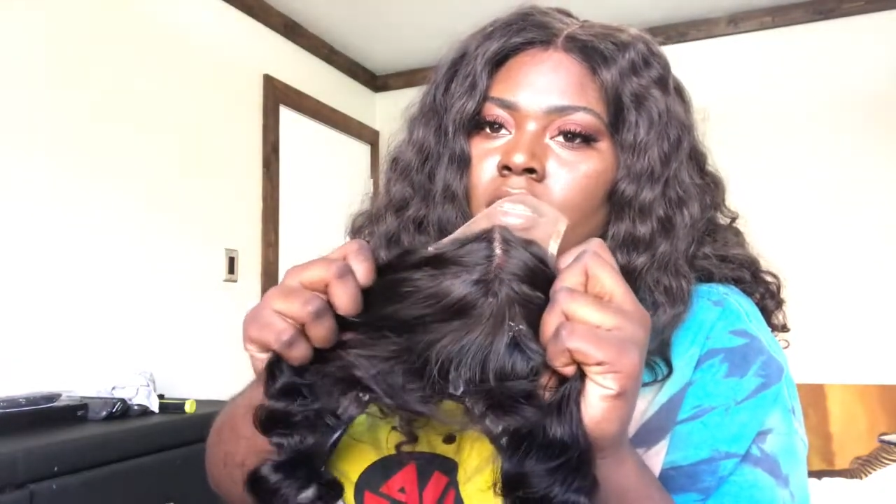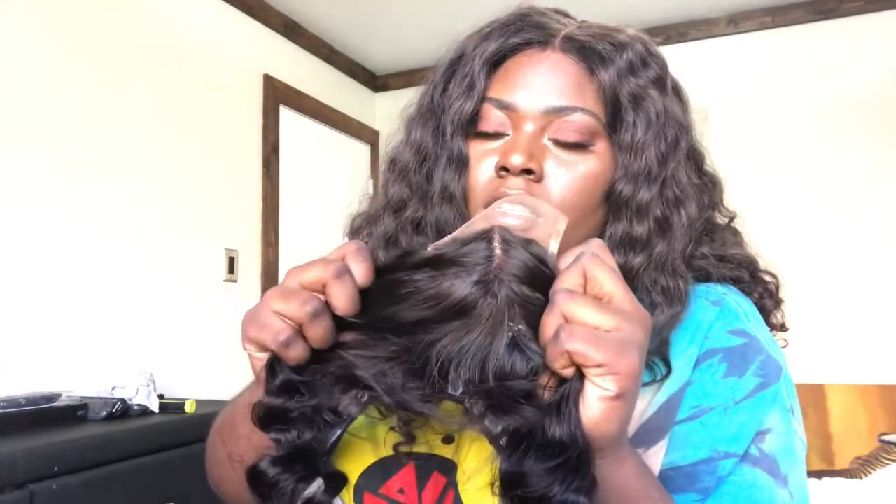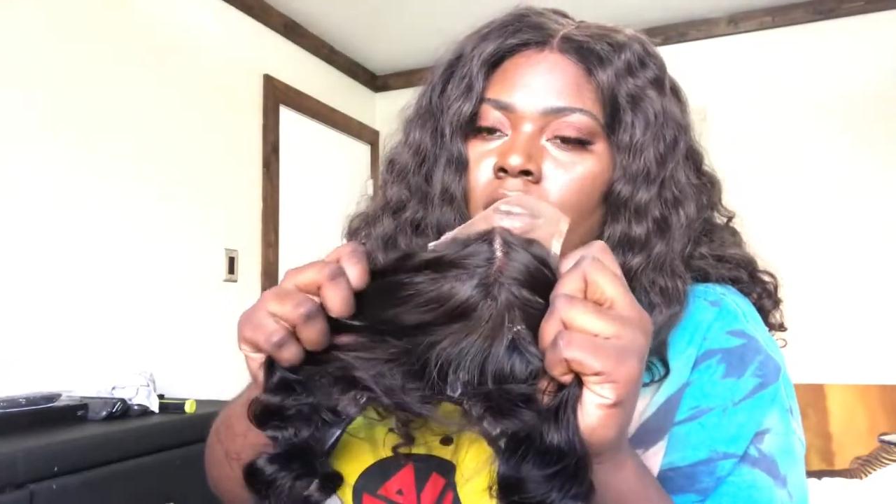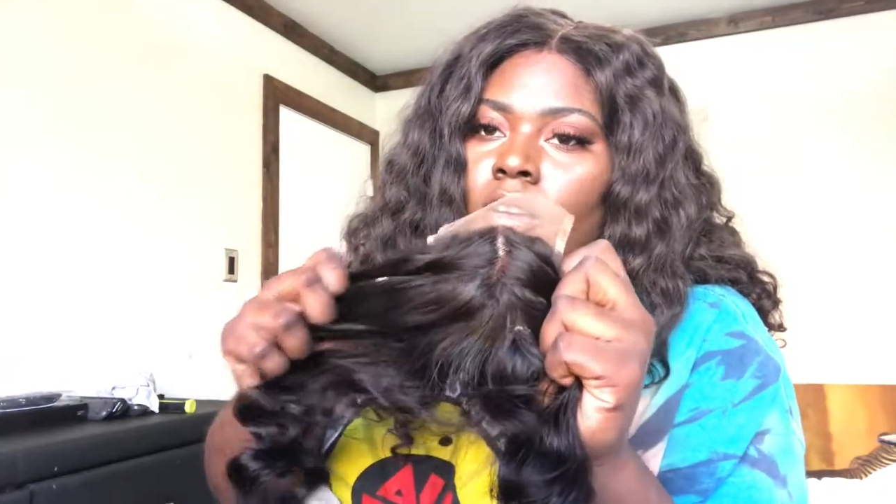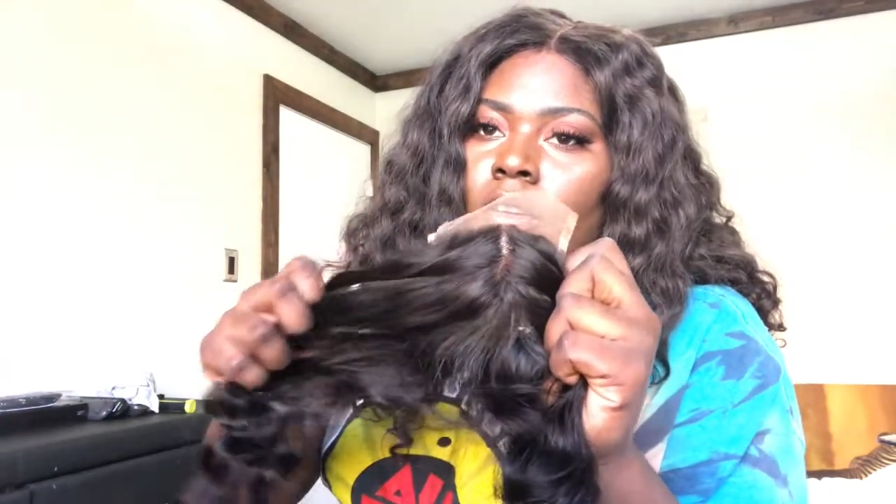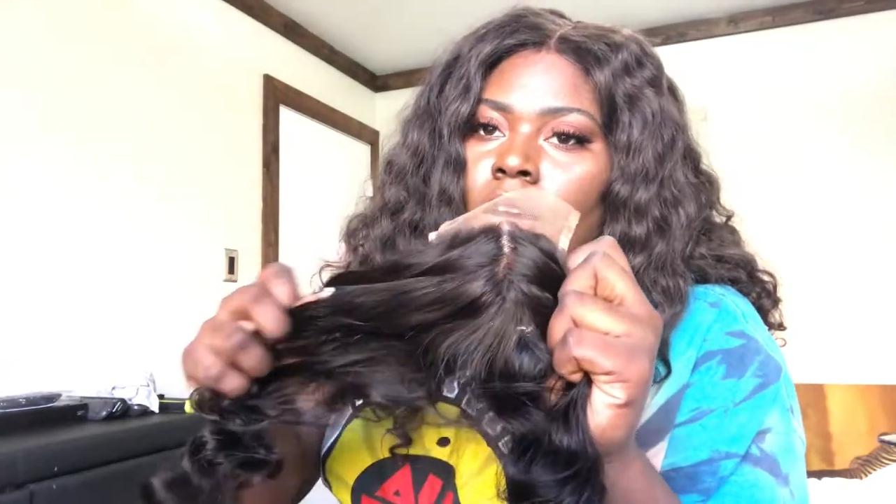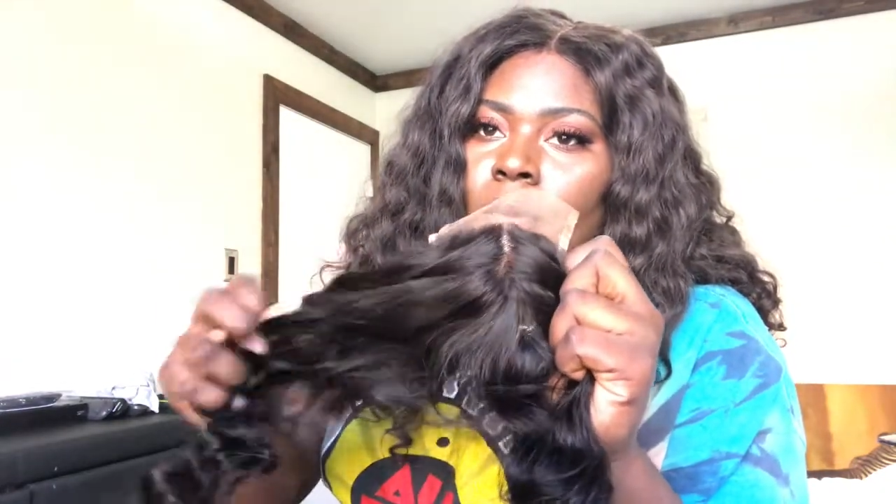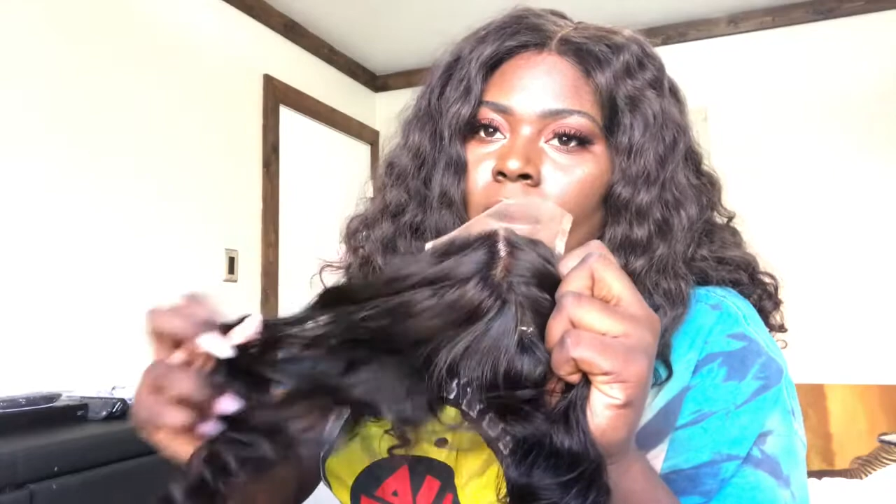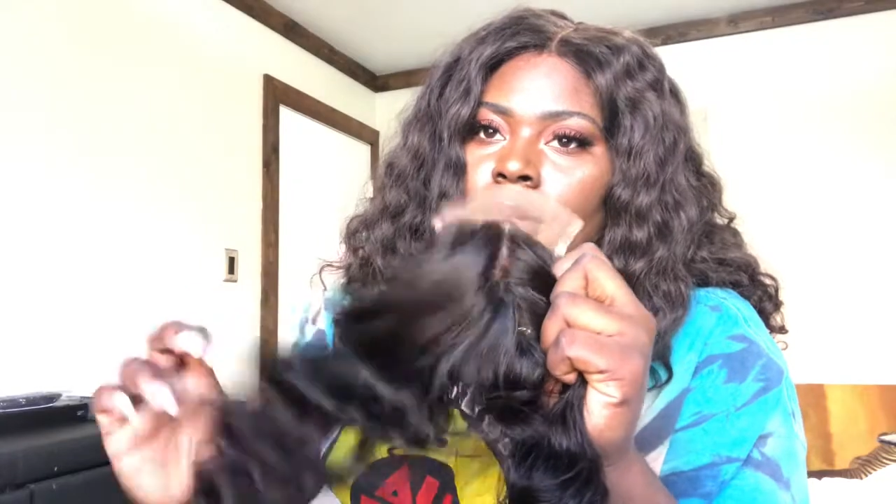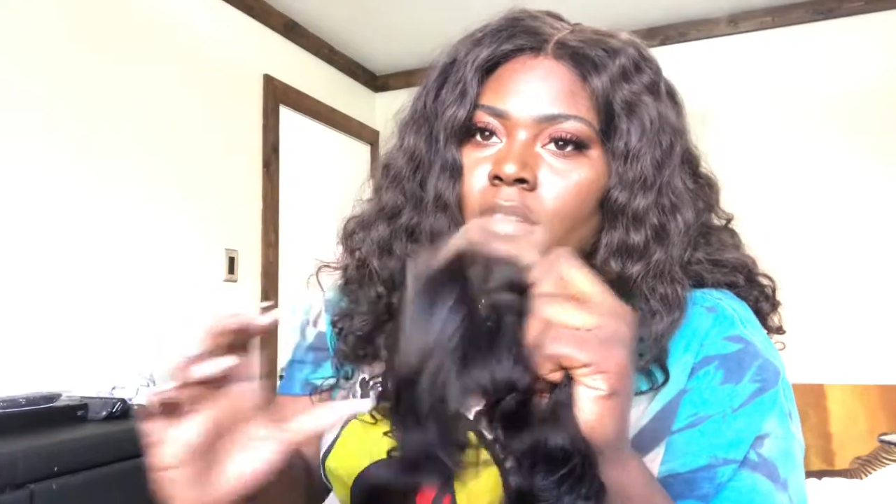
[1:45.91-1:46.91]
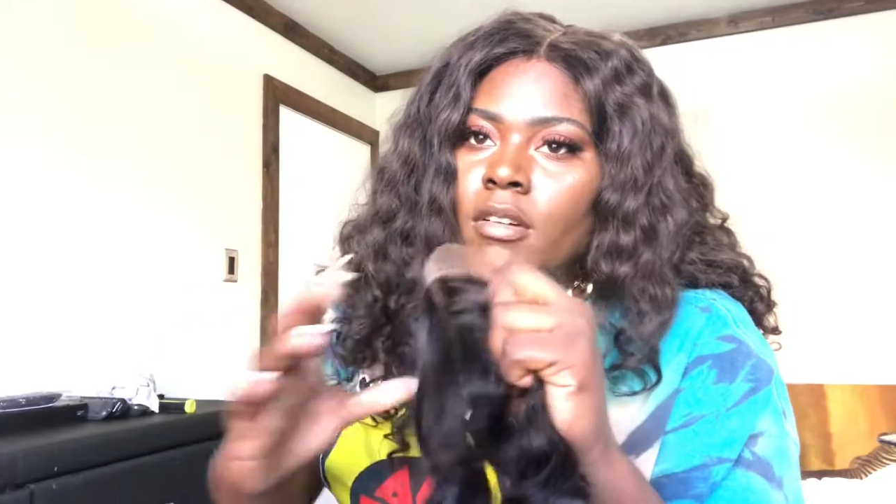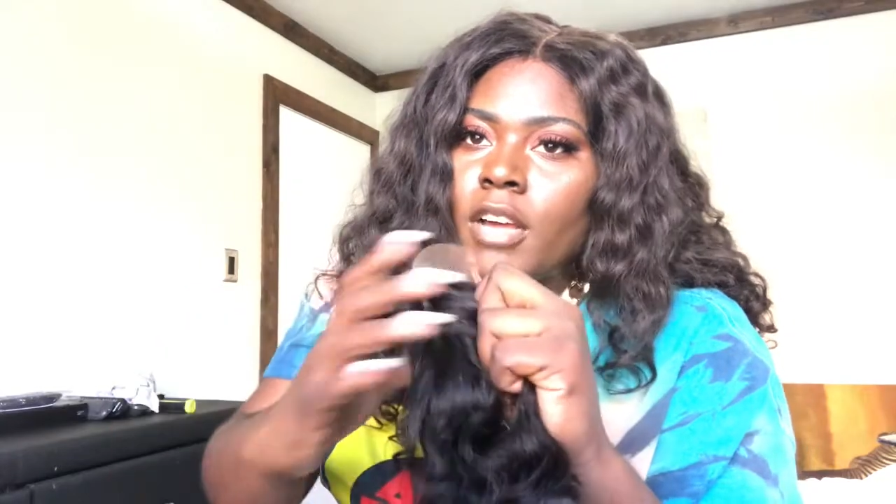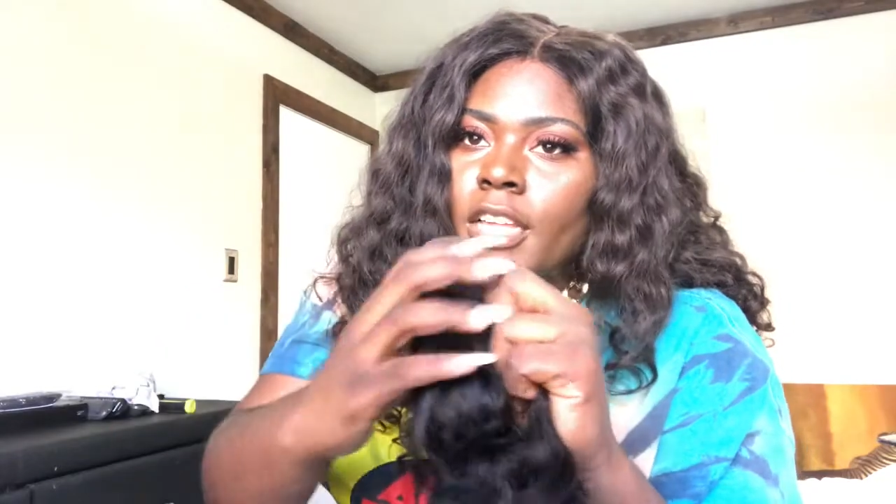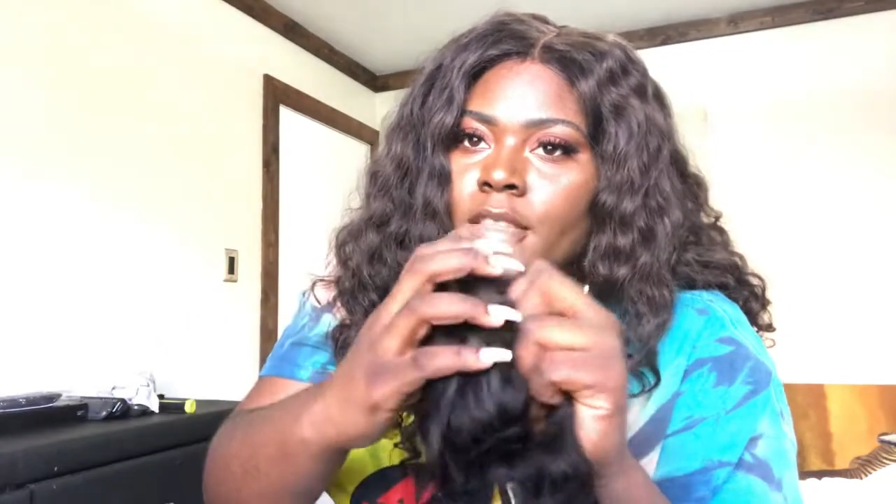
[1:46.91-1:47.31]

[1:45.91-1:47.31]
so I probably won't have